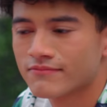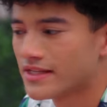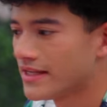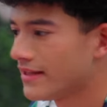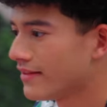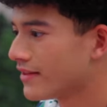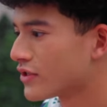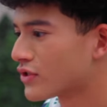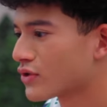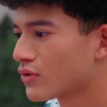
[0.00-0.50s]
See,
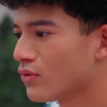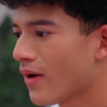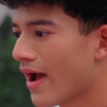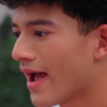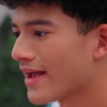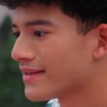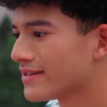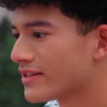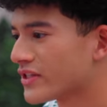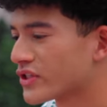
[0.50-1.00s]
the school
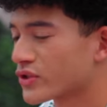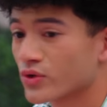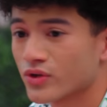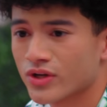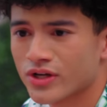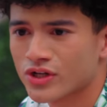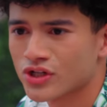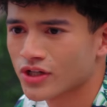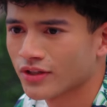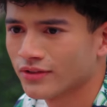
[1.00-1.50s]
has this
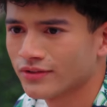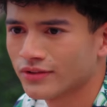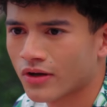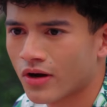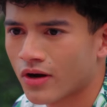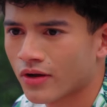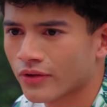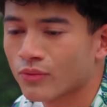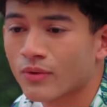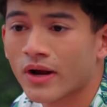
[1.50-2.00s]
tradition
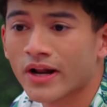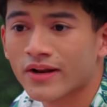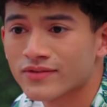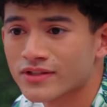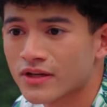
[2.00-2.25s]
called the Rite of